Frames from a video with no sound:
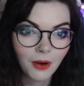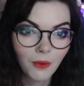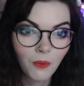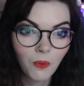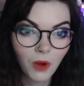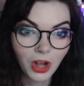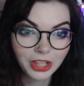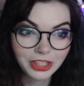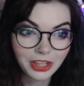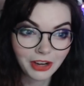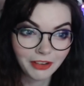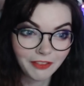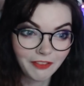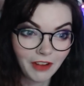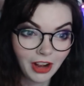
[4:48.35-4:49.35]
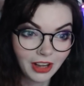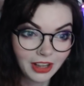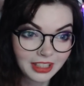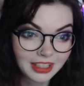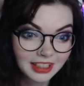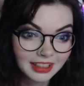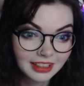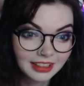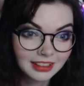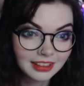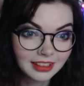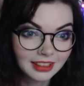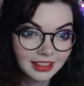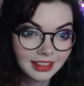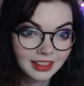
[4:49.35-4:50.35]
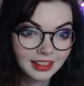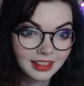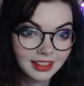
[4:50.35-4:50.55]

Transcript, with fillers: What the fuck? It's been